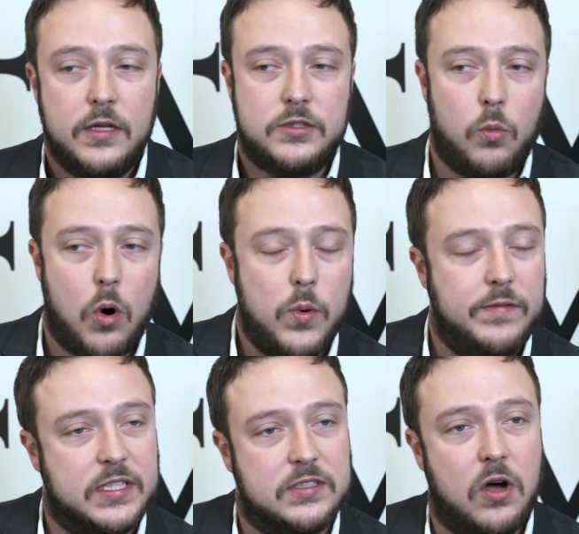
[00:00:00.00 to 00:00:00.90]
So what
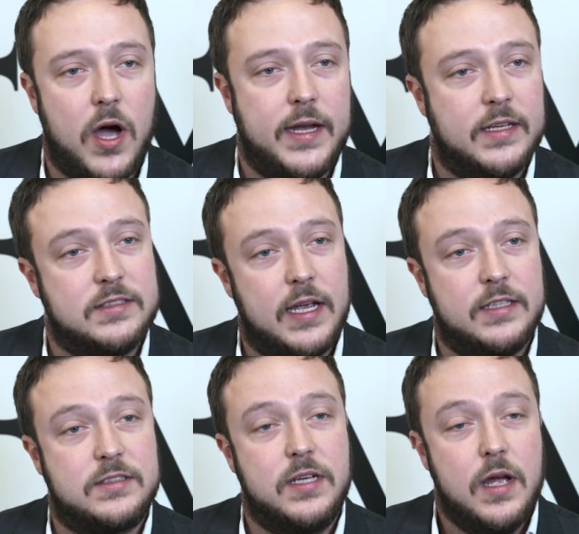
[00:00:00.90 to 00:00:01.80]
we've designed
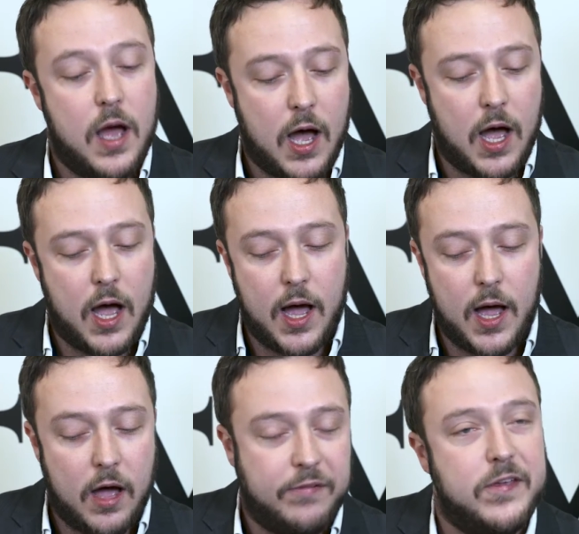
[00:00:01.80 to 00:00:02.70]
is
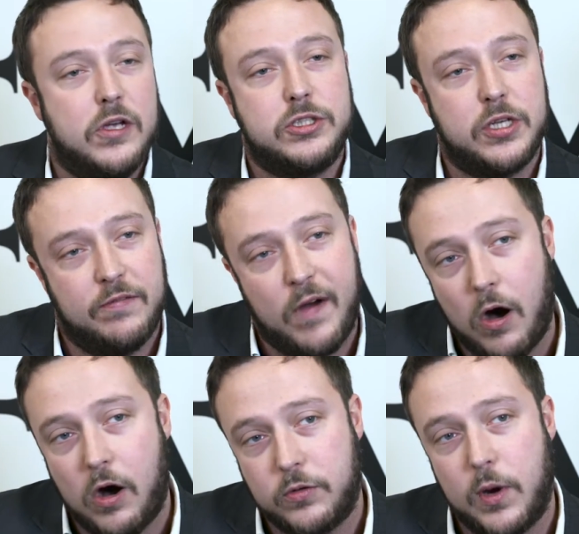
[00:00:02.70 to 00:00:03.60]
a fusion of
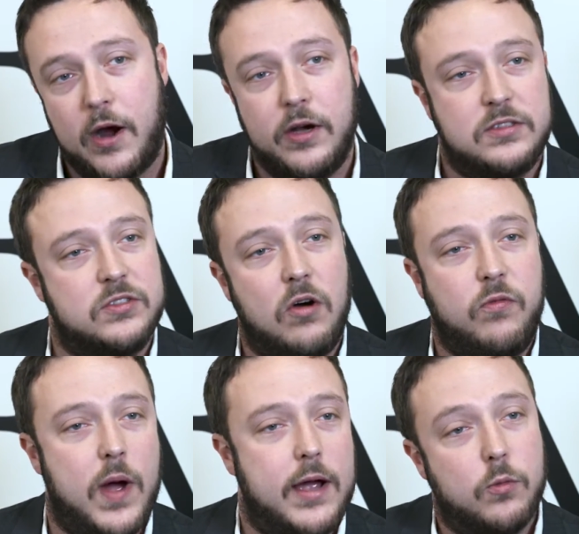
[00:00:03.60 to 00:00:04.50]
hardware and
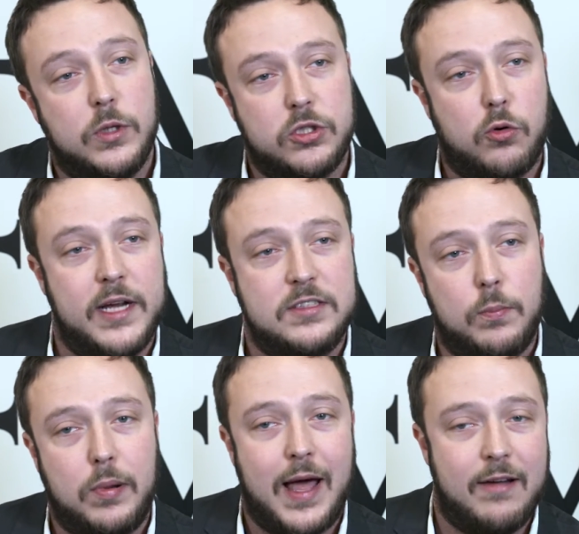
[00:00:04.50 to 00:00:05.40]
software which creates a
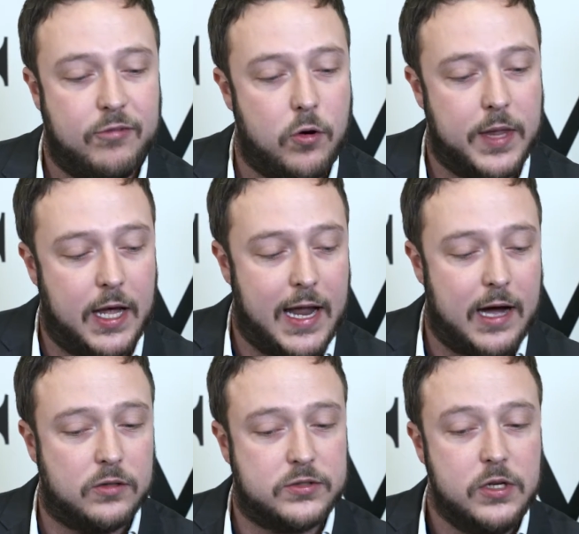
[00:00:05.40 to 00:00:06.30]
platform that
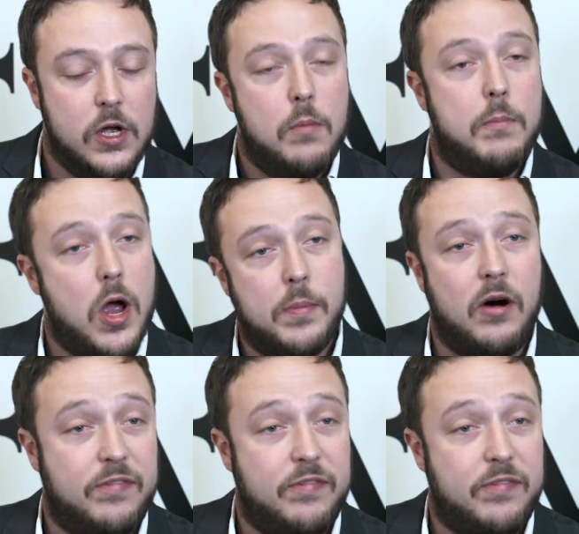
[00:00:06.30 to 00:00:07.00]
allows mobile